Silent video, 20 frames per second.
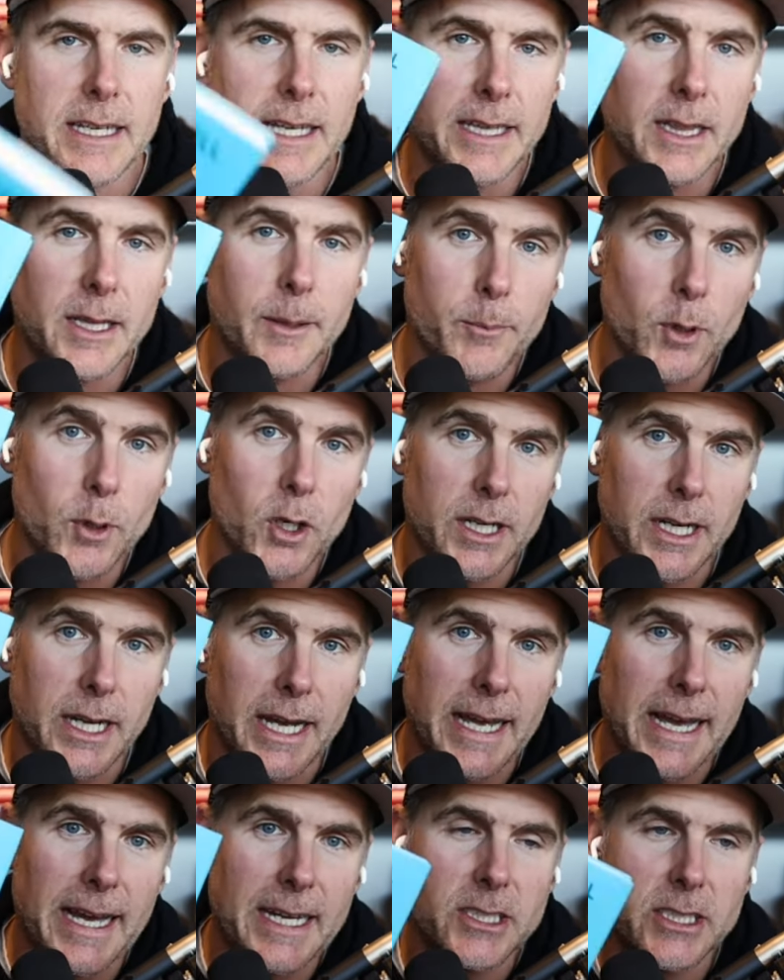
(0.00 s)
in the book, I
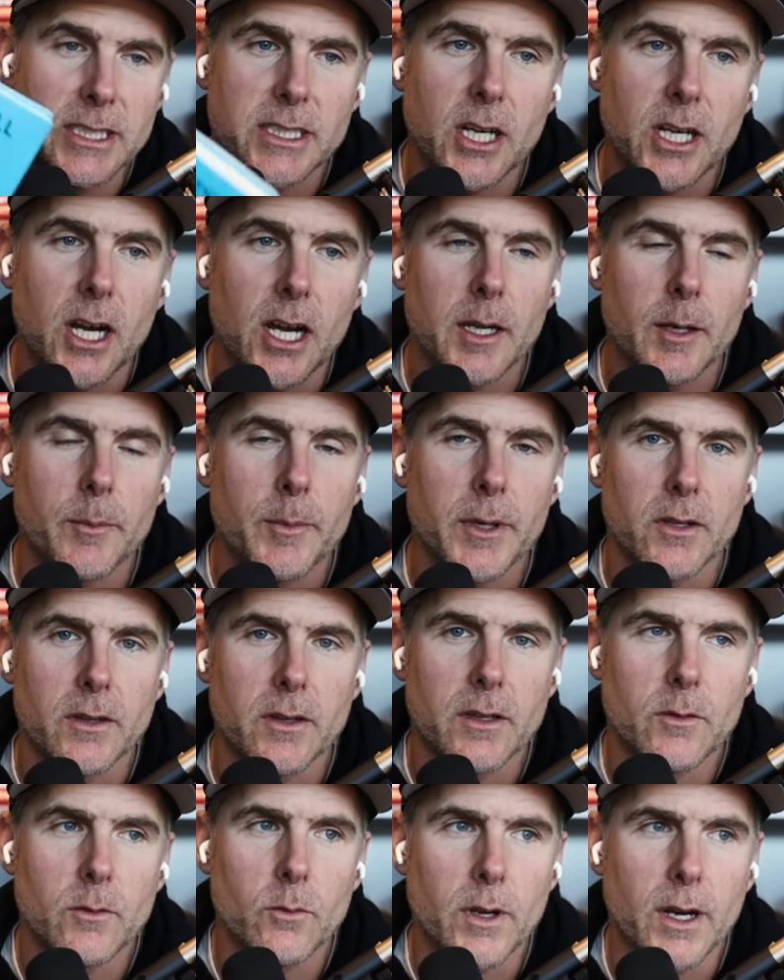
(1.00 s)
actually talk about
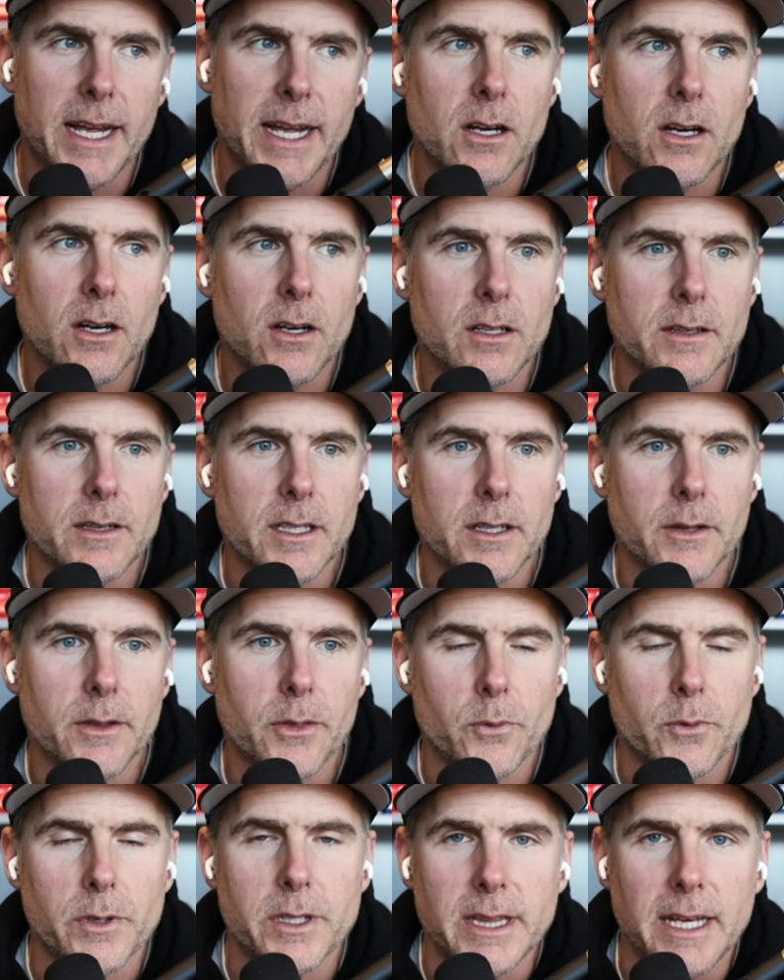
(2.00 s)
what I call the
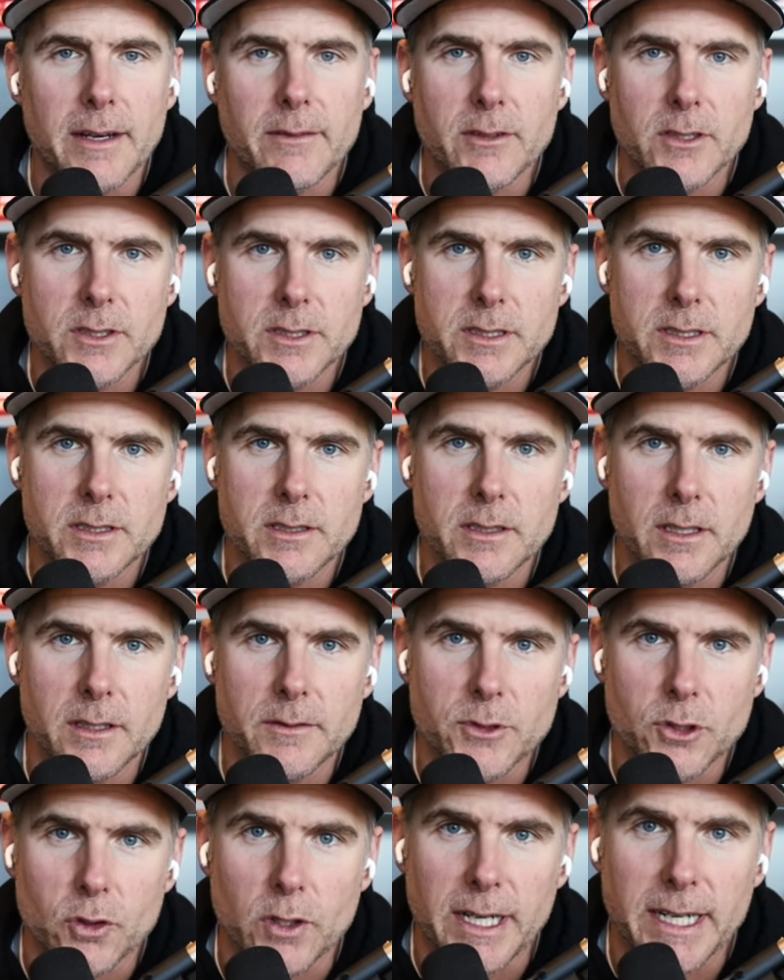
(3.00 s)
three levels
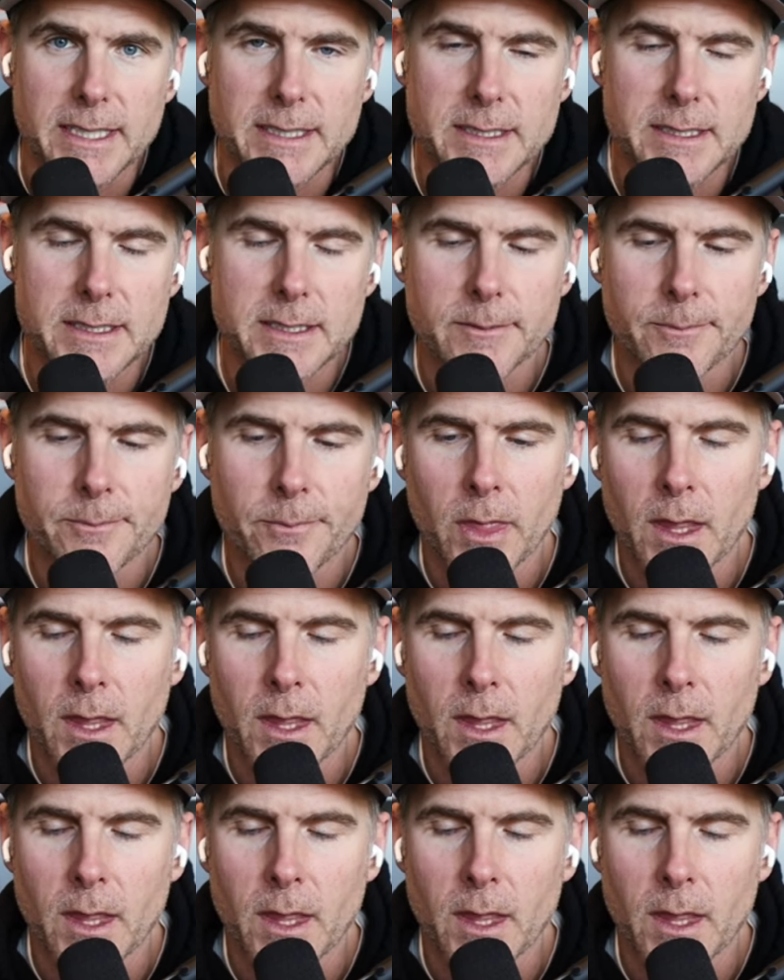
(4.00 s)
of trades.